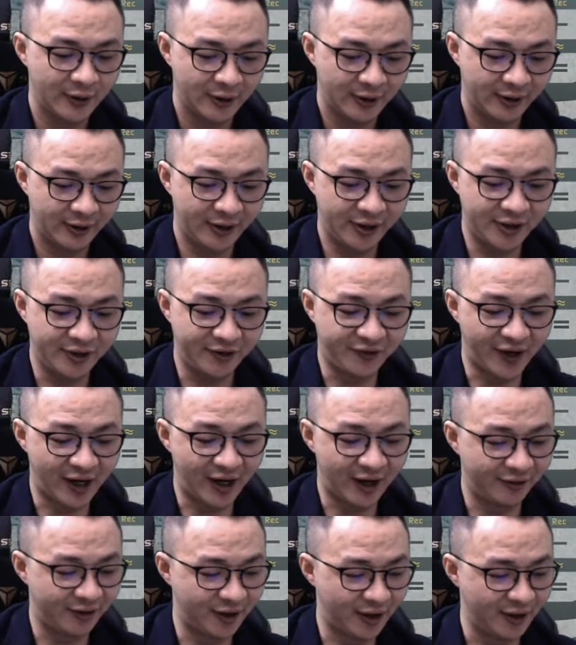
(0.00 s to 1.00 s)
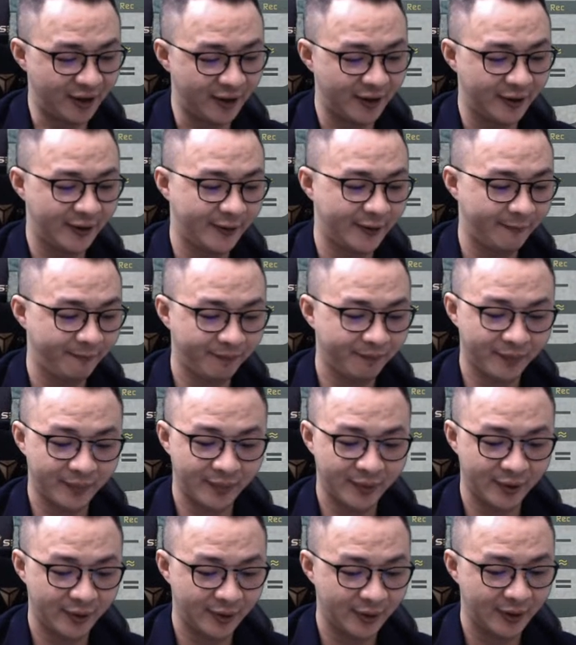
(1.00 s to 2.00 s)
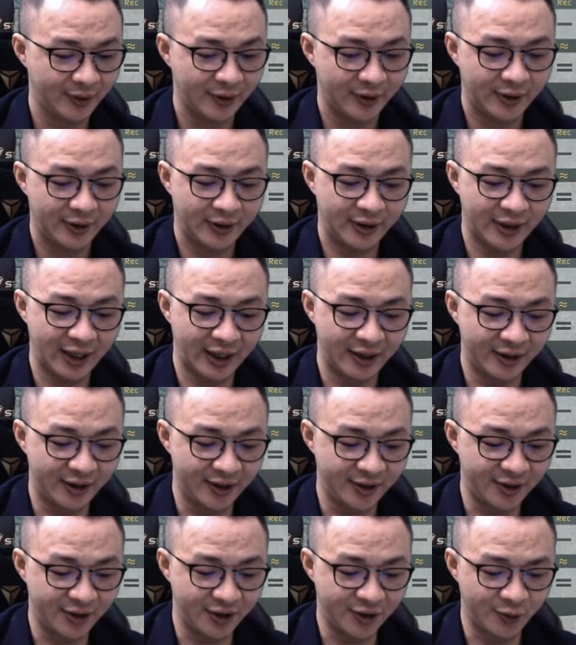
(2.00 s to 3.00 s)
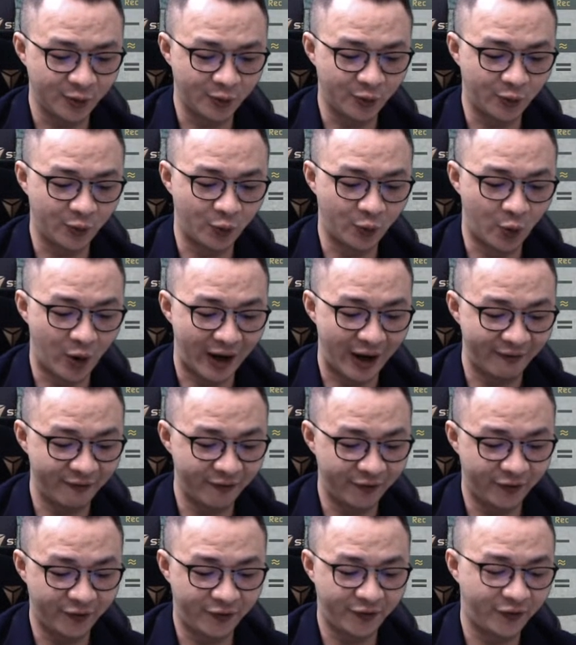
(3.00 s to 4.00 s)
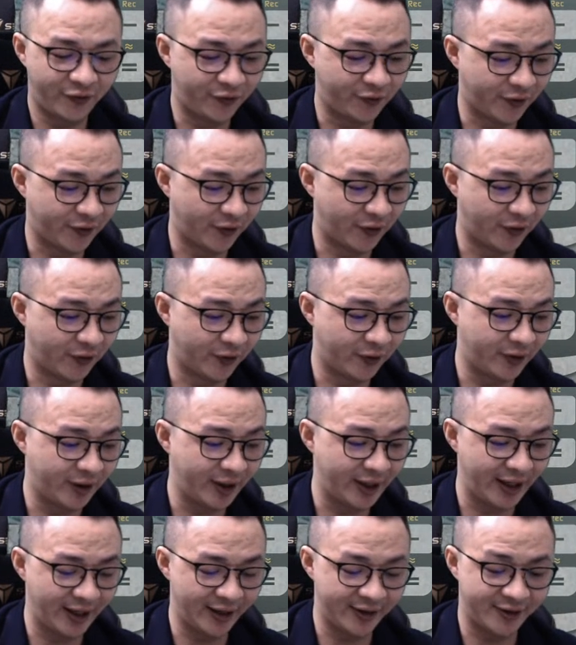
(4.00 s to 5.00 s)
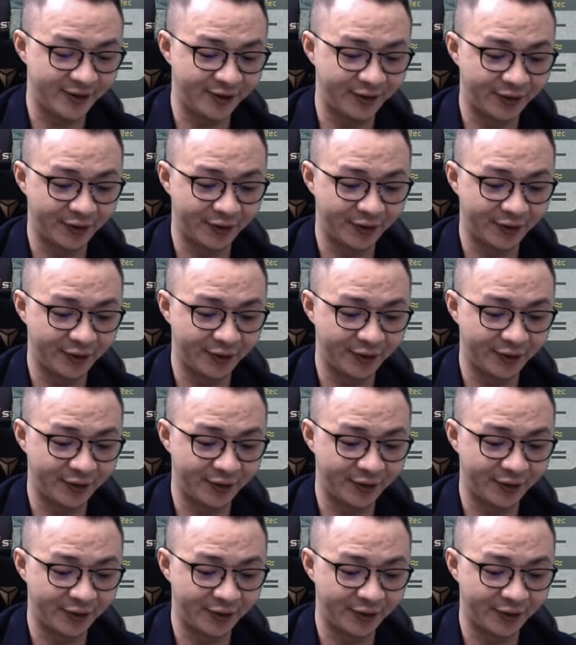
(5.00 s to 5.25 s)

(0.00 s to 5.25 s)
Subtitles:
This is 500. Then this is 1480.